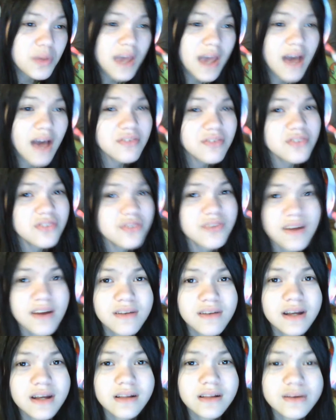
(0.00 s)
We have a
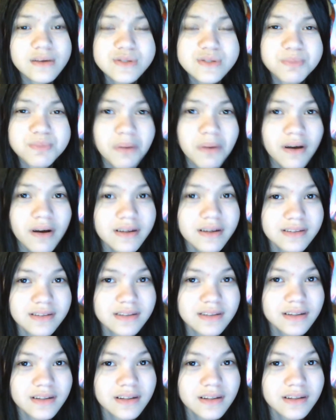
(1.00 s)
very close
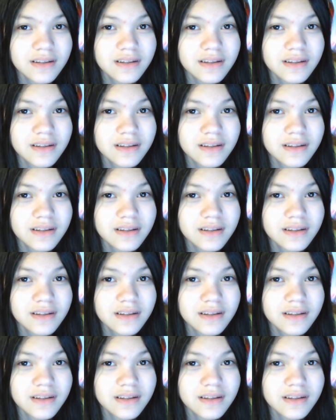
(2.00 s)
bond.